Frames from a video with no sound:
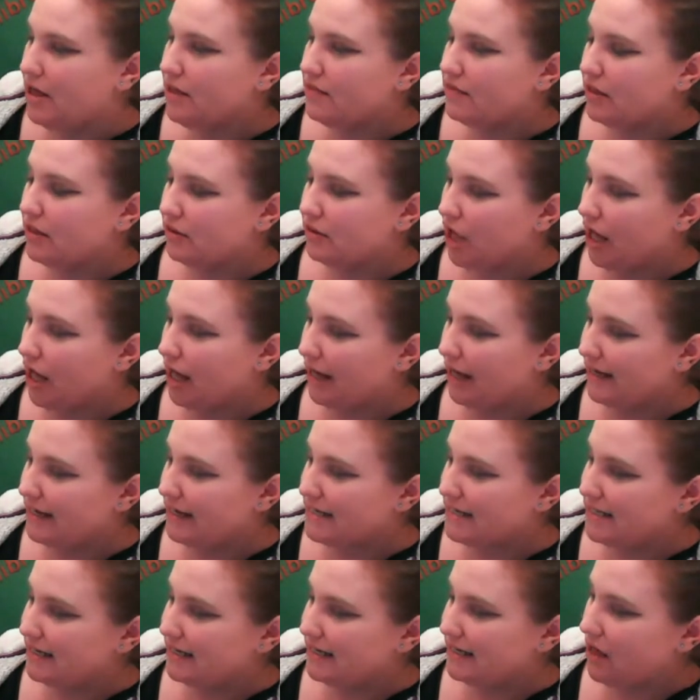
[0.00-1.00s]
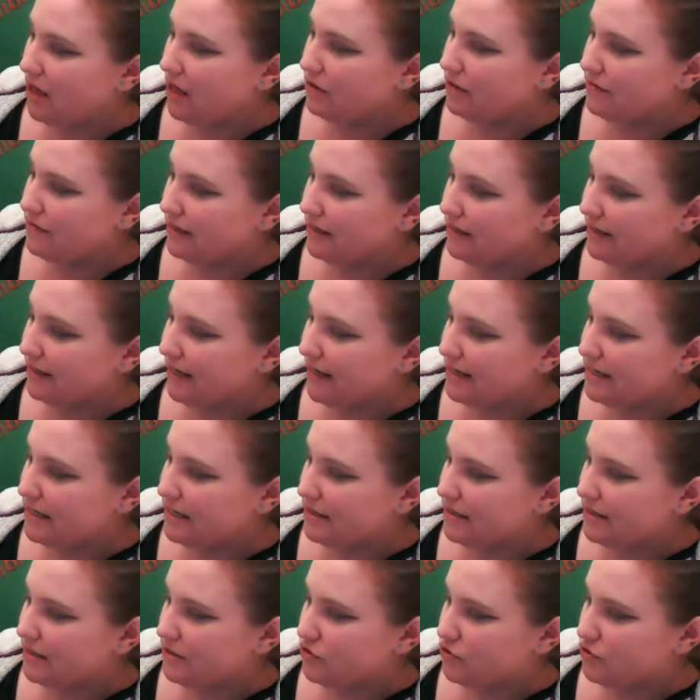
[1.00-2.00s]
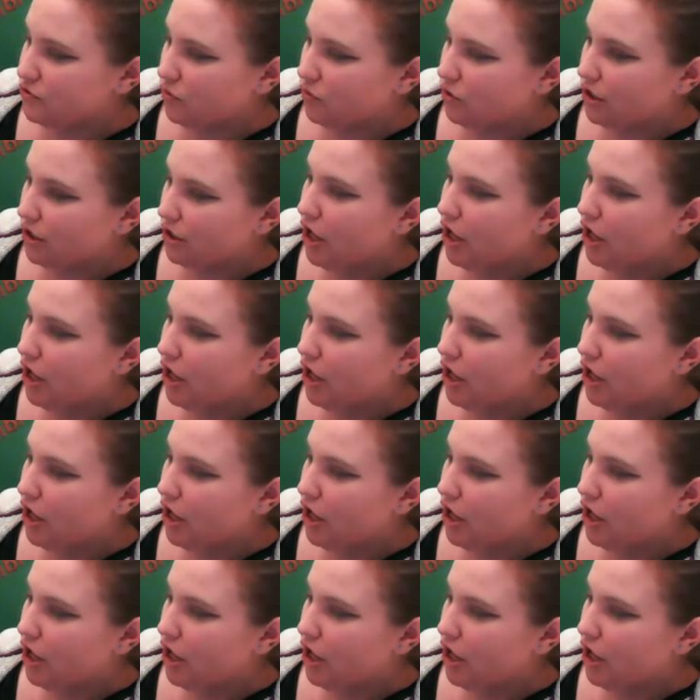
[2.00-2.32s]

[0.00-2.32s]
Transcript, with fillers: The lot the gelt and the guests at the door,